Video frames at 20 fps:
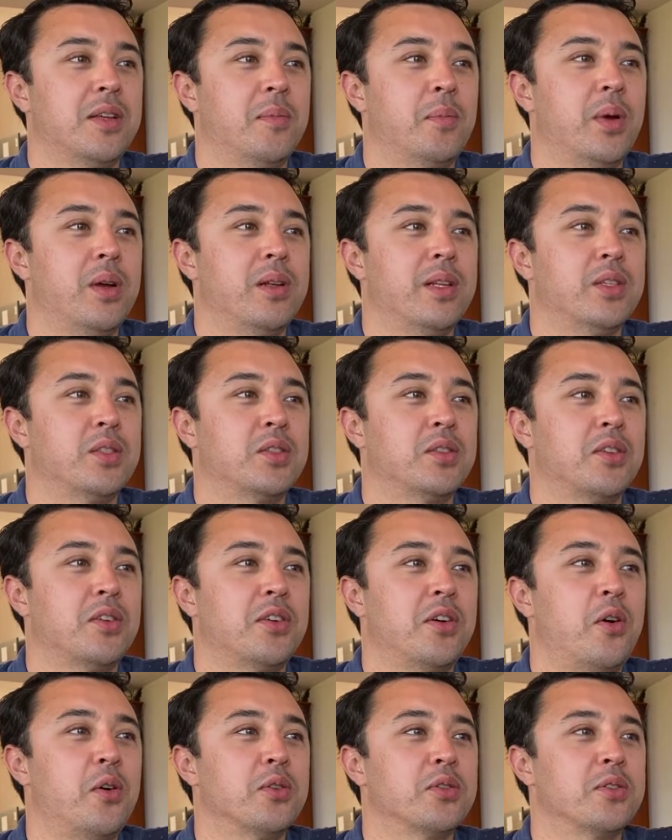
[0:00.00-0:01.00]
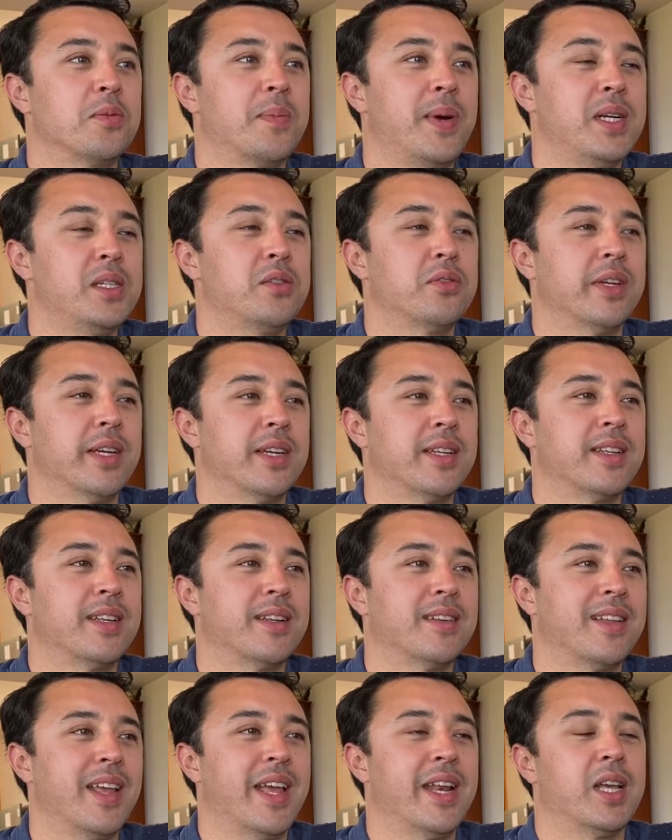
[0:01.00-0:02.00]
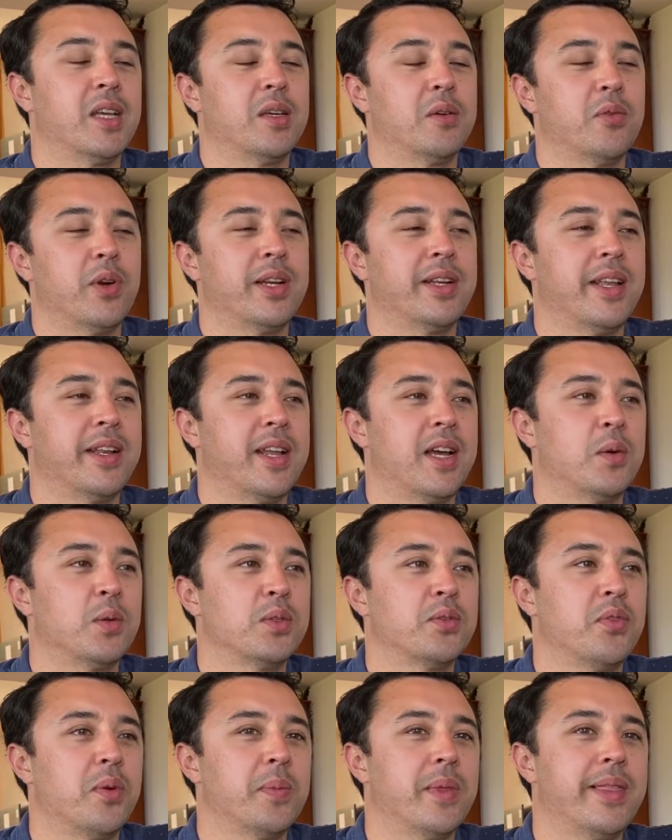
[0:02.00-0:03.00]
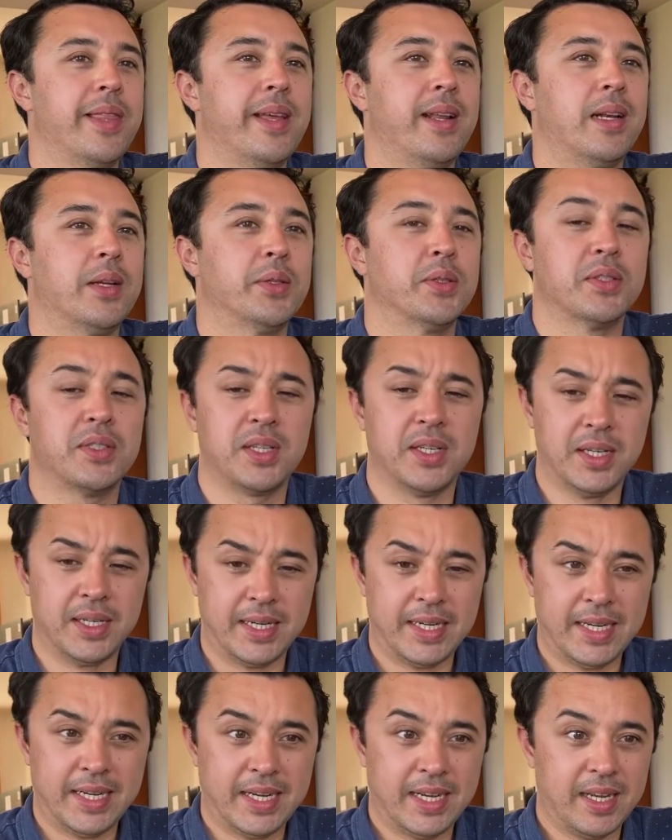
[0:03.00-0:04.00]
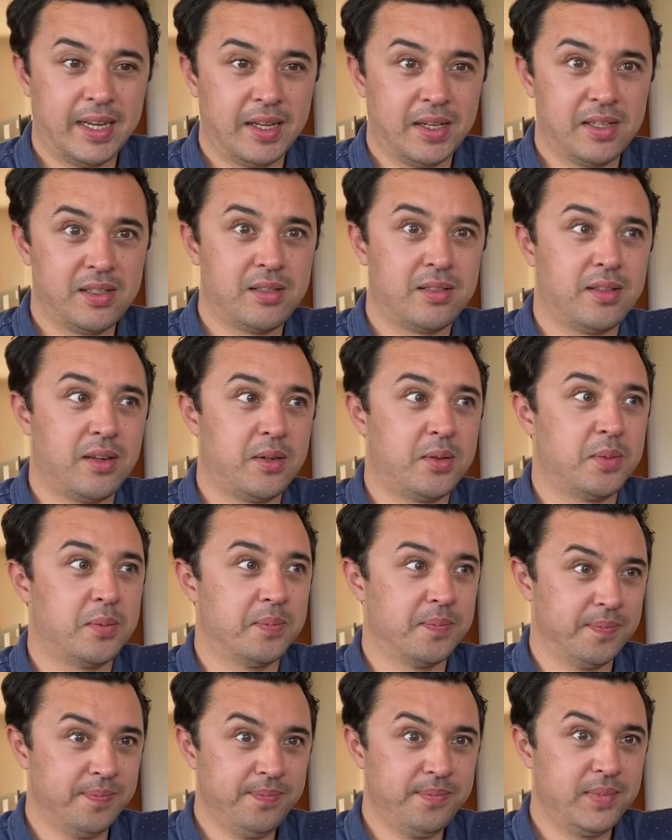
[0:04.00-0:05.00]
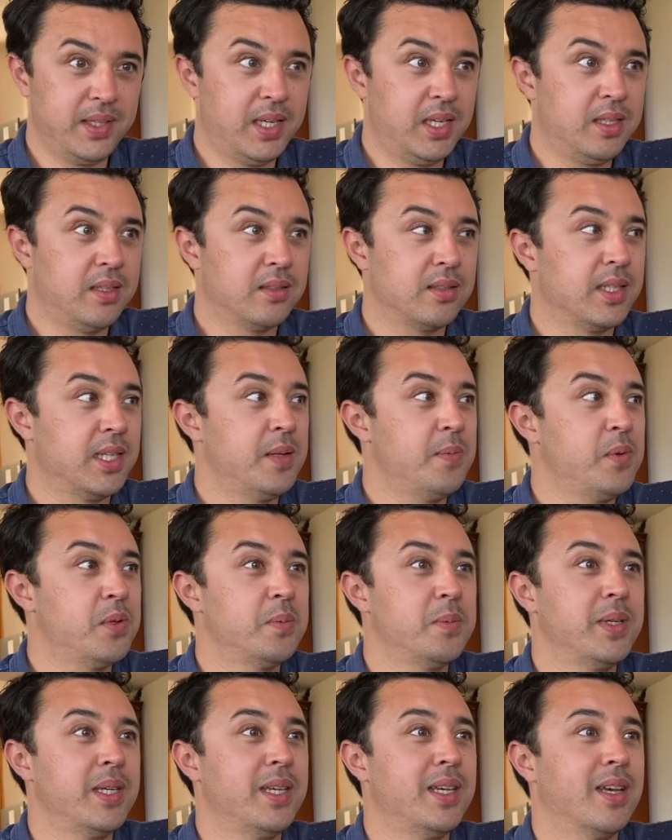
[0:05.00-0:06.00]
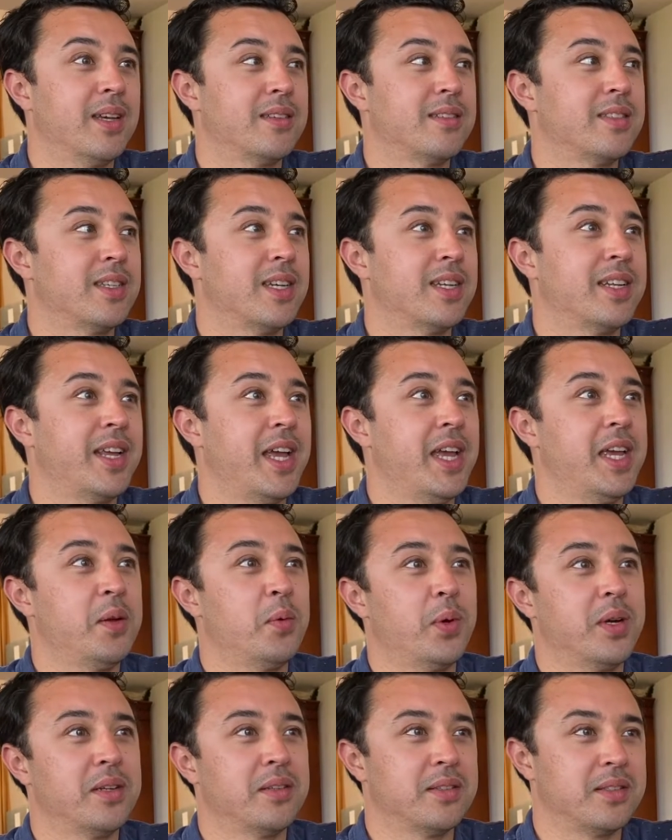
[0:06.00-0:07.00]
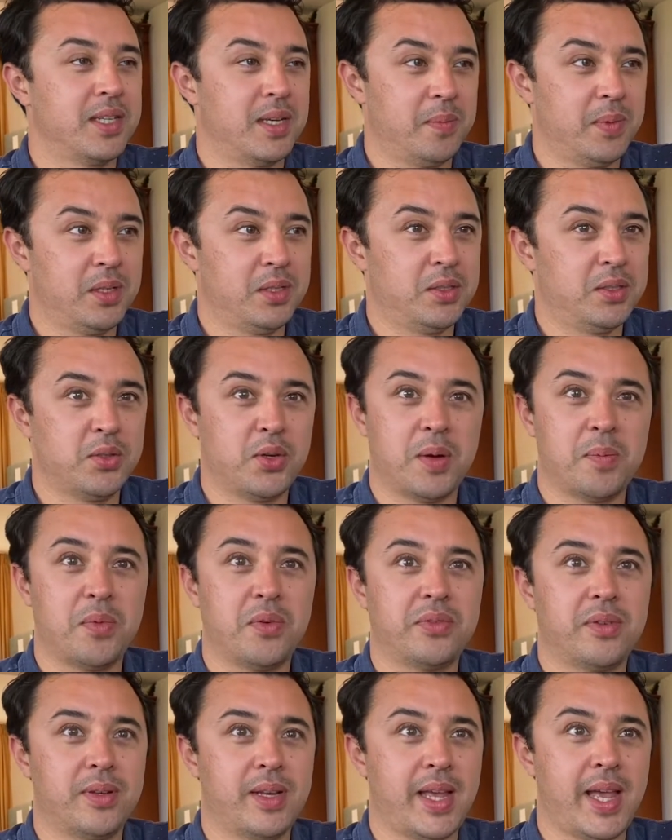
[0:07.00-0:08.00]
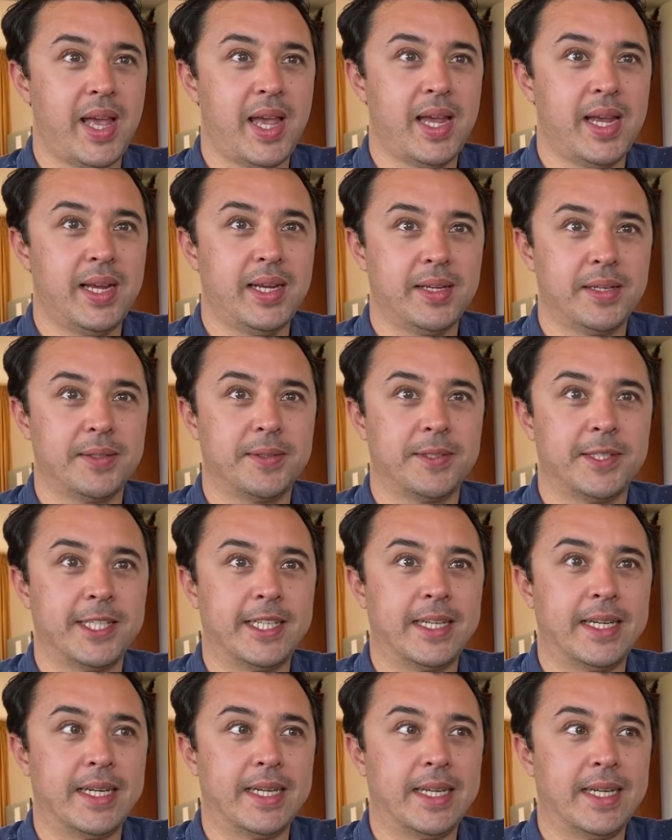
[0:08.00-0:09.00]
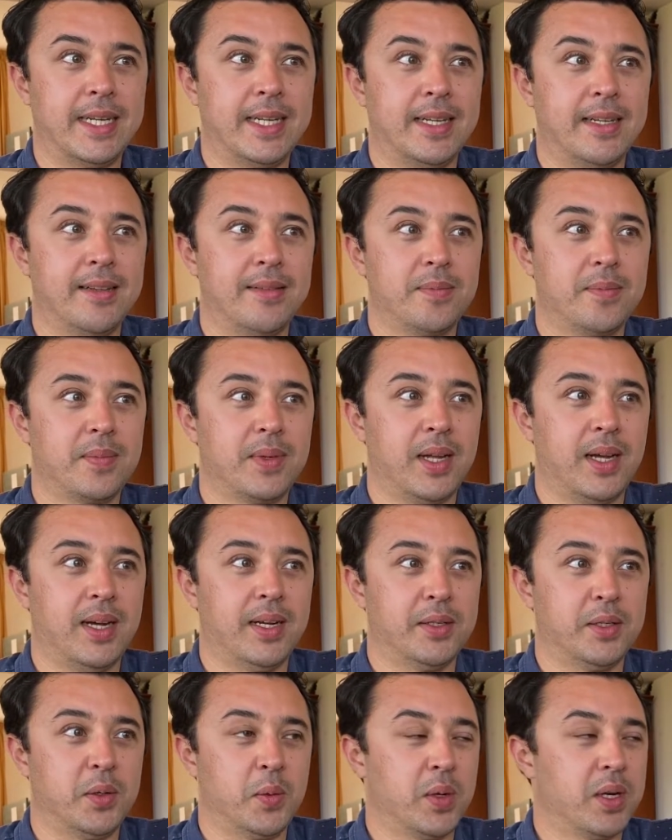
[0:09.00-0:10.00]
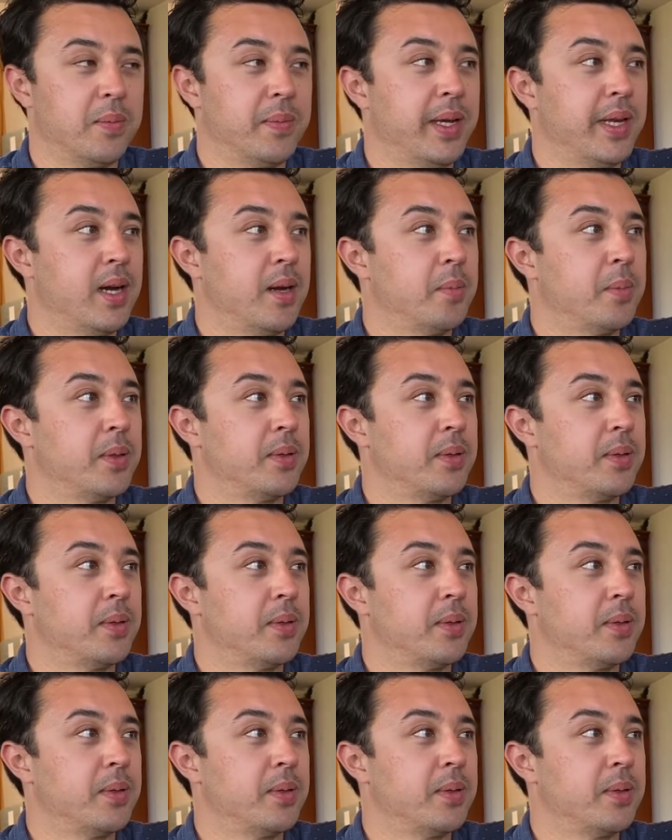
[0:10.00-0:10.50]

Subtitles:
apparently saw also my trick and he read that I was from the Netherlands. So he just emailed me and said, "Hey, we're in the same issue. I moved to The Hague. Do you want to meet up?"